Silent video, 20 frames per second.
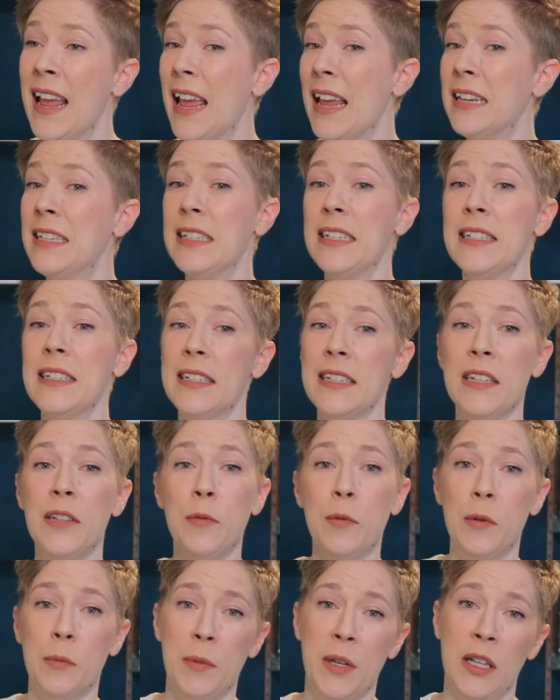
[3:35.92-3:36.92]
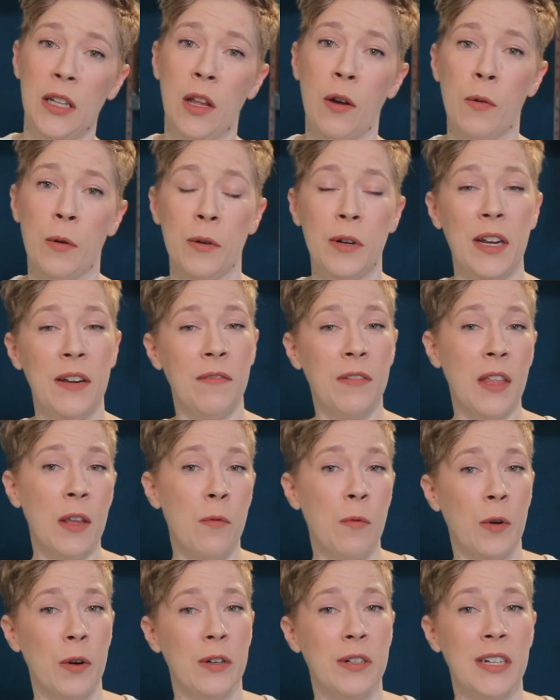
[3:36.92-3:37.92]
a DC will be lowered if they
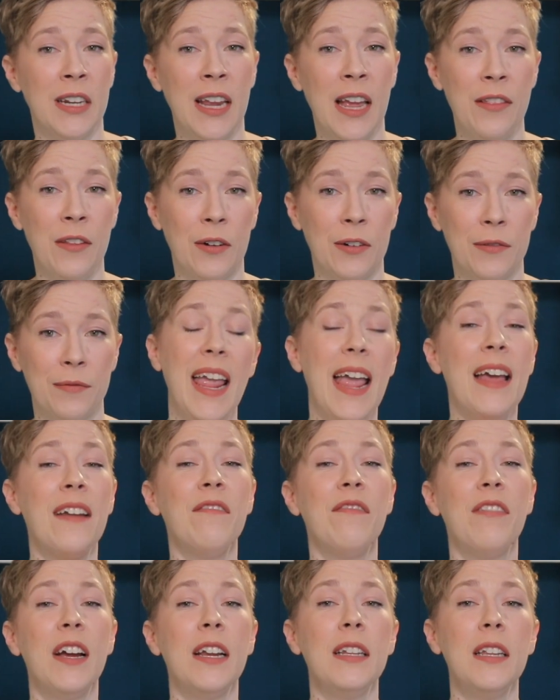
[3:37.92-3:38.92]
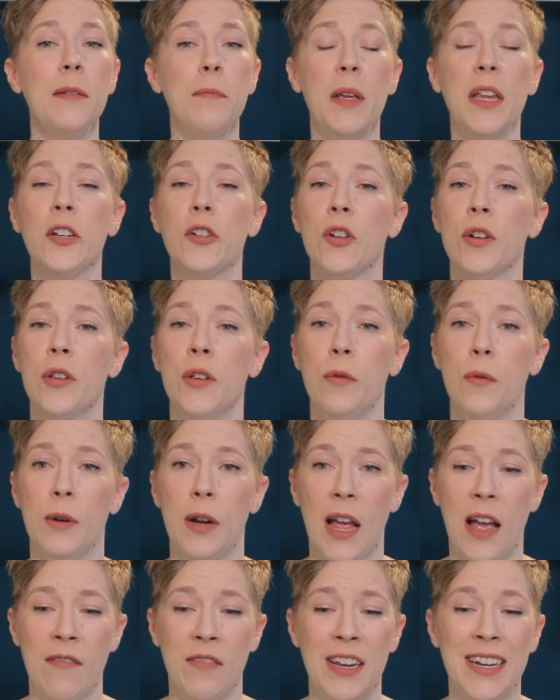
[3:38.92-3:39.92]
work together. And finally, make sure you are
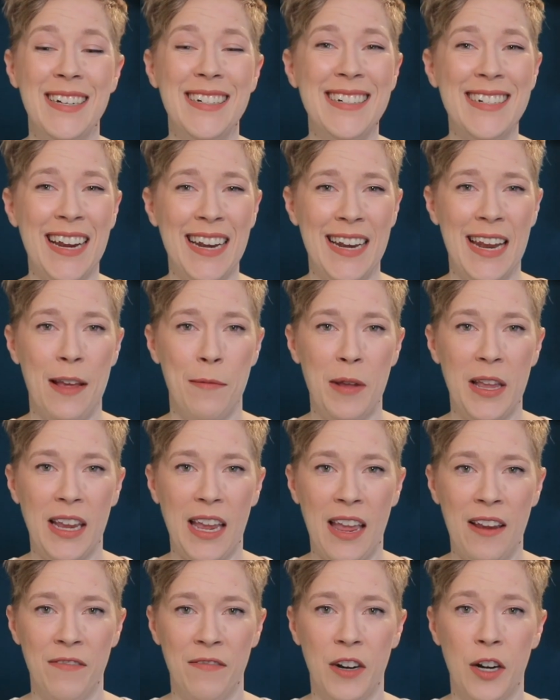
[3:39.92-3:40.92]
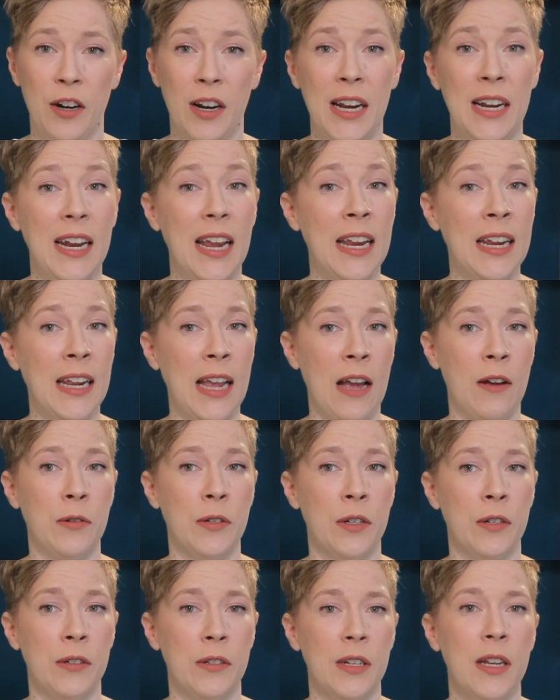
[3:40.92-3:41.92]
having dynamic and varied
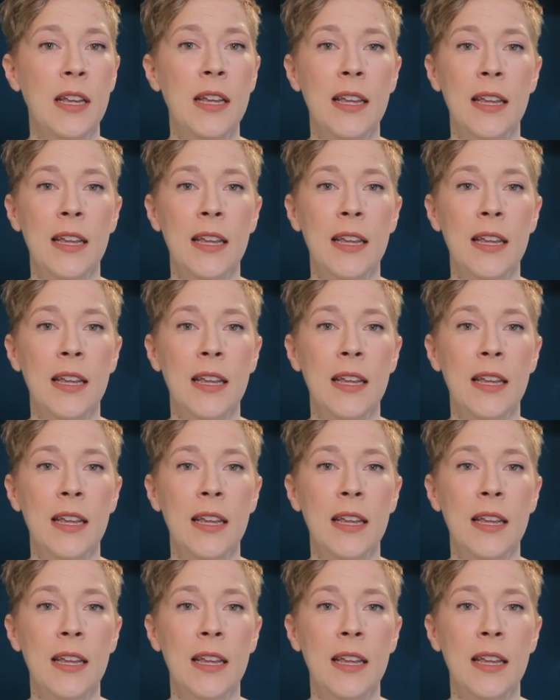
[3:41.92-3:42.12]
encounters.